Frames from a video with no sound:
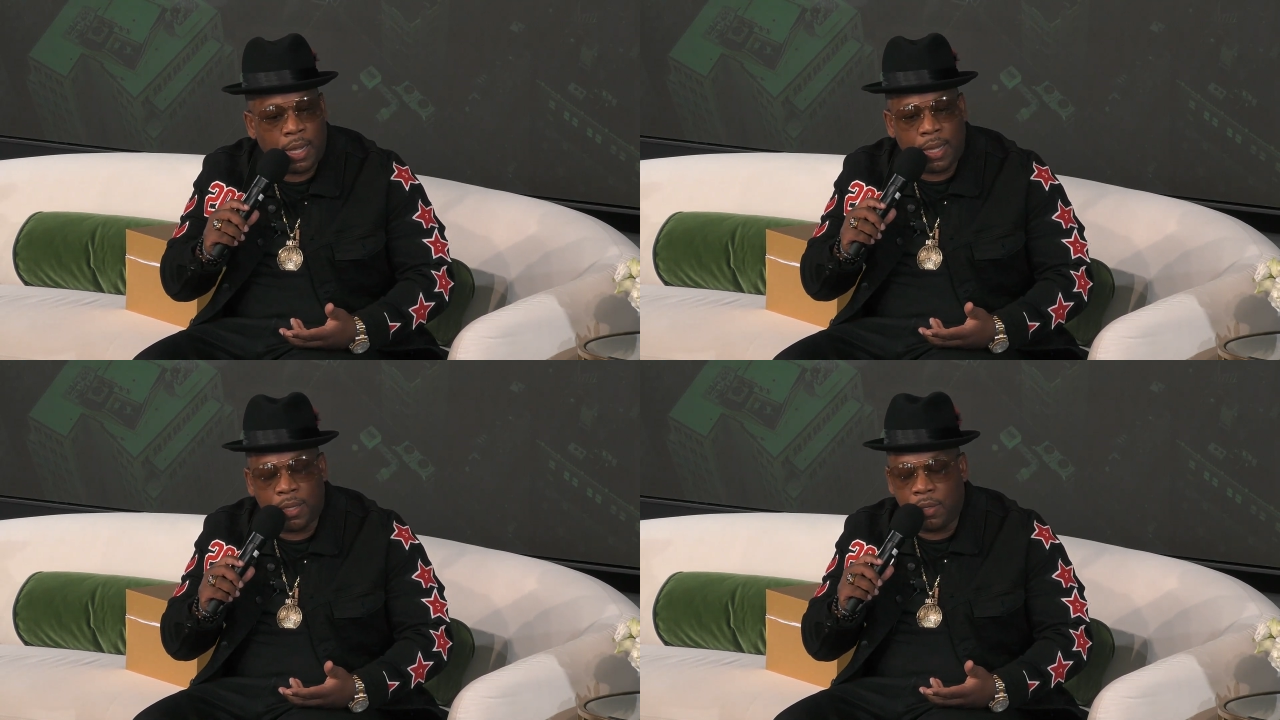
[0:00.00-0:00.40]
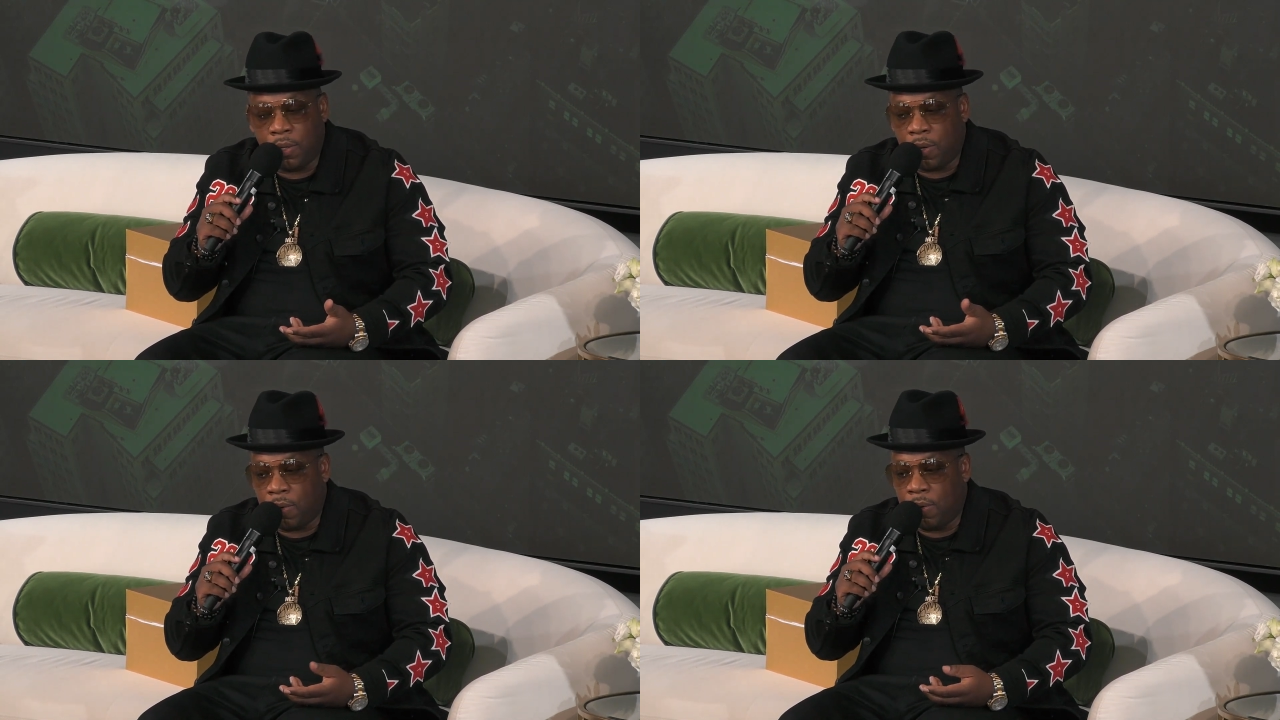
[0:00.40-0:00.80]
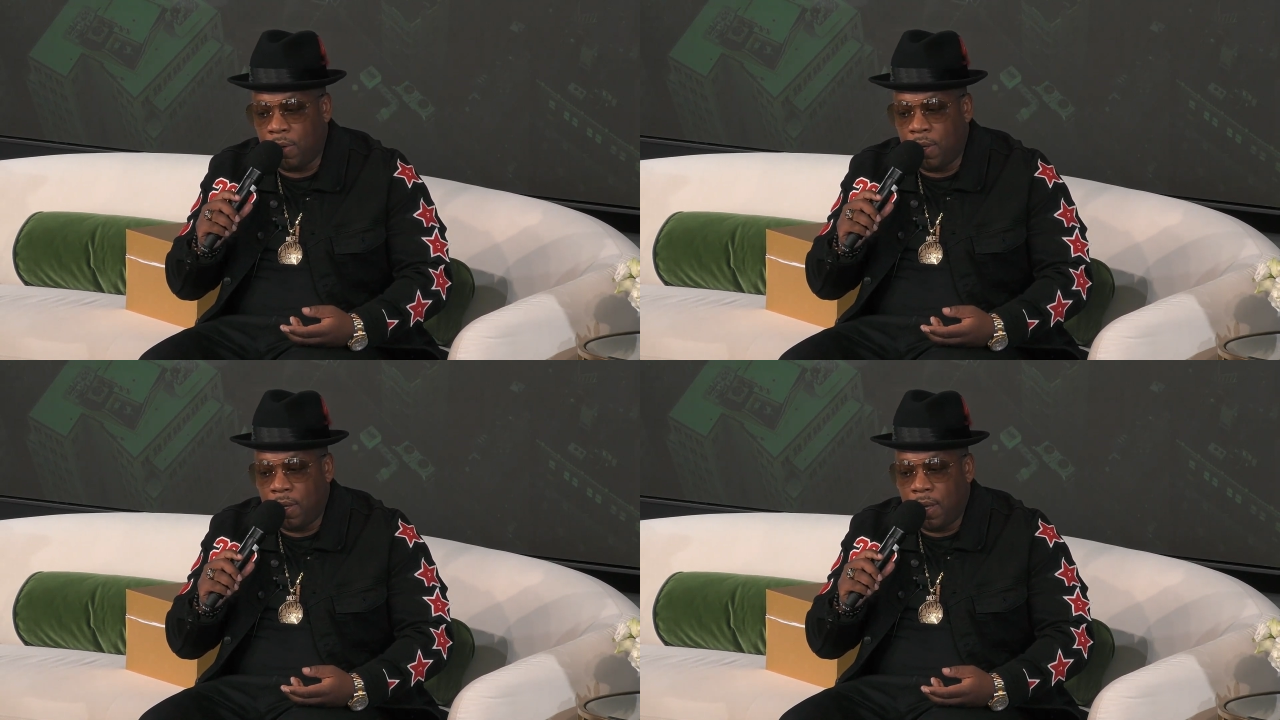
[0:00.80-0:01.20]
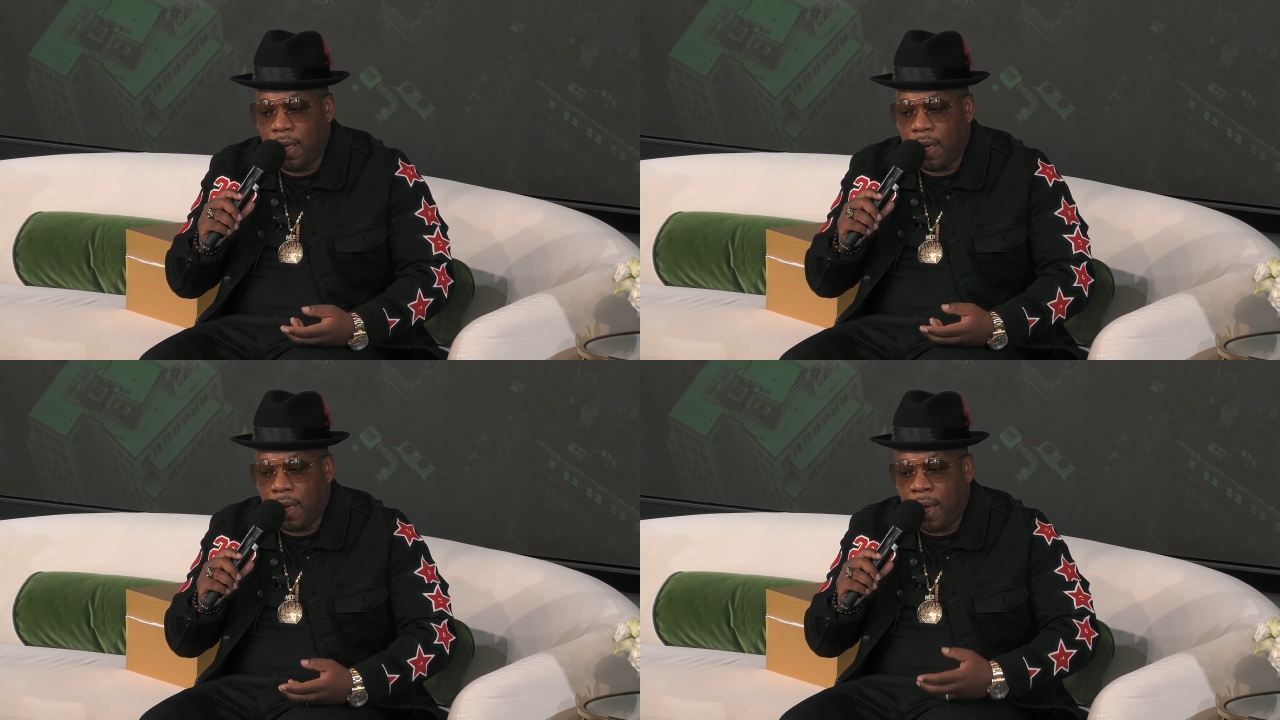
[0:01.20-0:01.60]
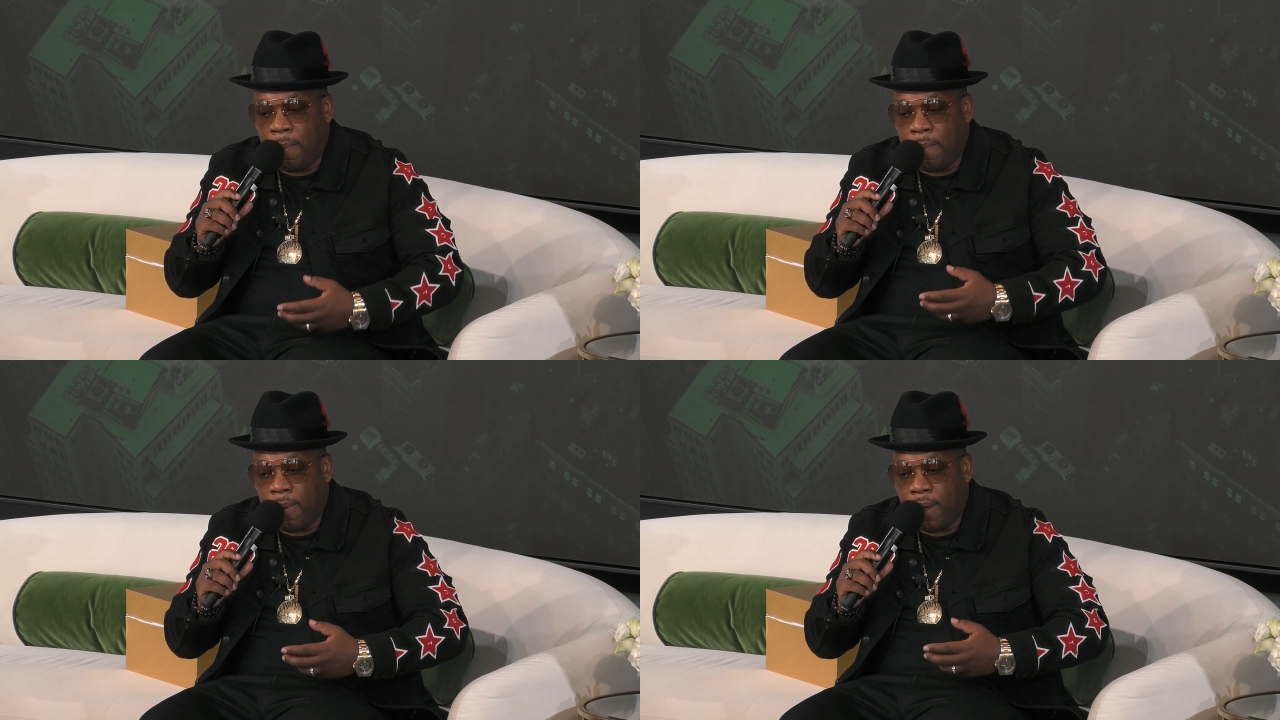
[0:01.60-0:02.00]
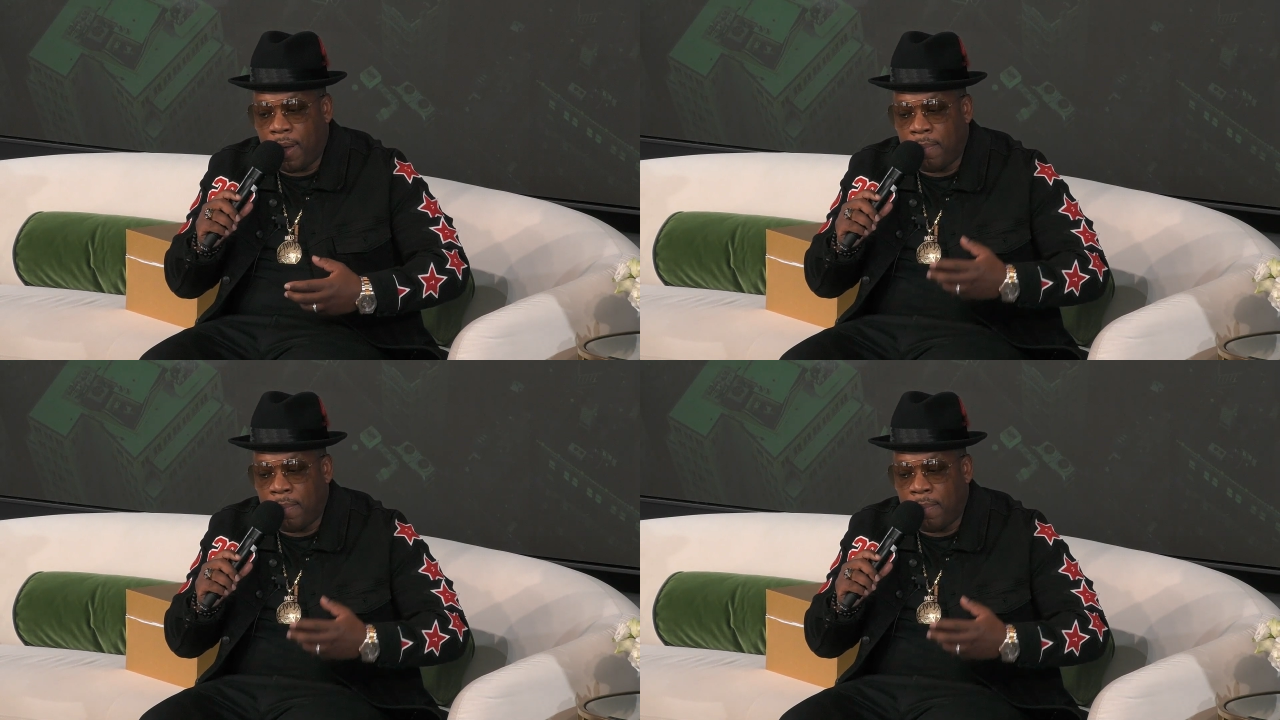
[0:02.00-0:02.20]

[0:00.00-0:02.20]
Like, I'm